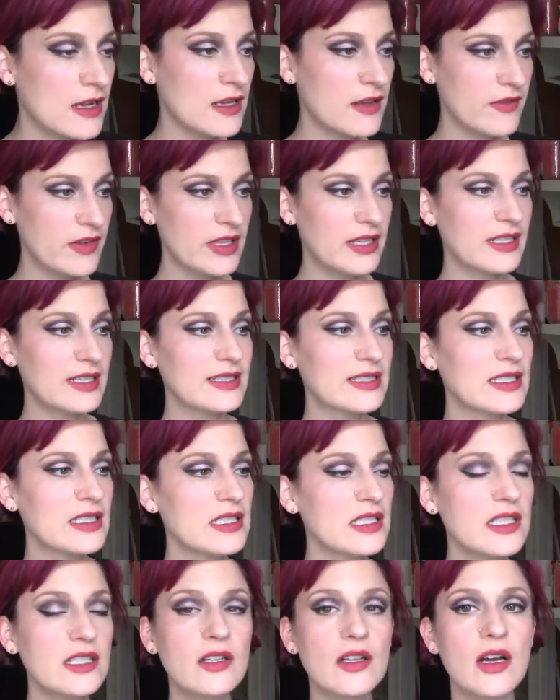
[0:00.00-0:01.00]
feel like it's a
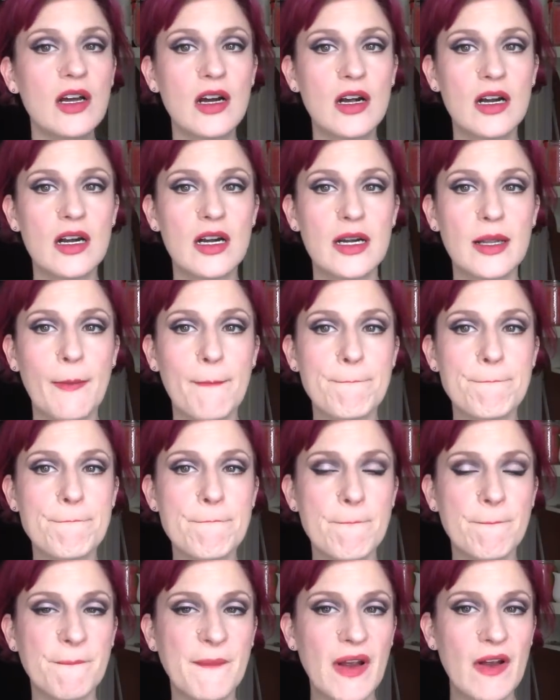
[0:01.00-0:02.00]
little hard
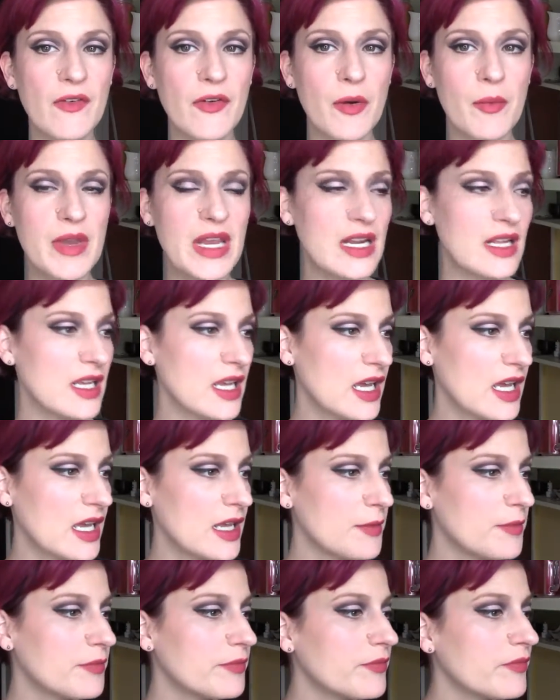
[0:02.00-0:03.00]
for me to
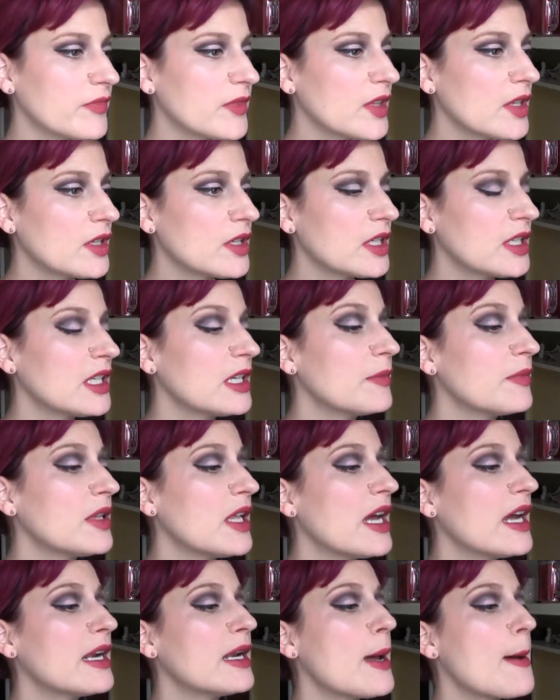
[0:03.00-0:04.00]
get a good lip
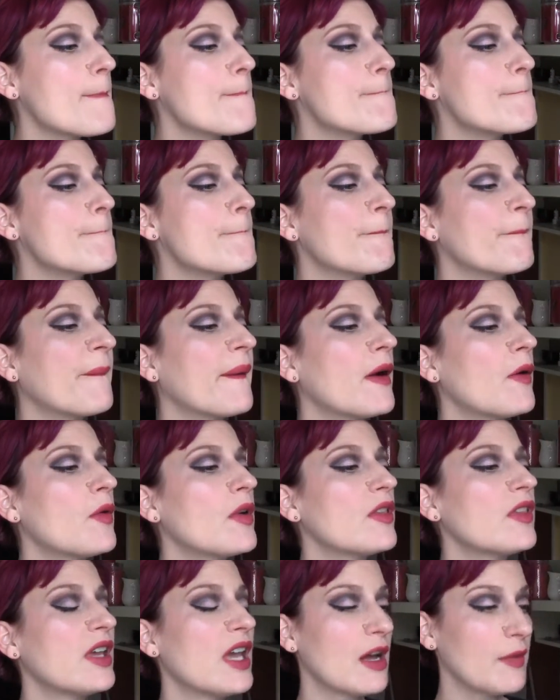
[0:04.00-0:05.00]
line
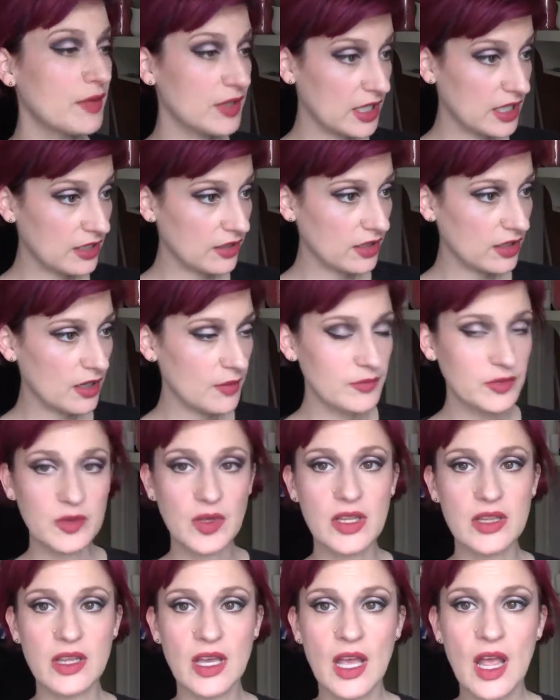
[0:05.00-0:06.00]
with the applicator it comes with.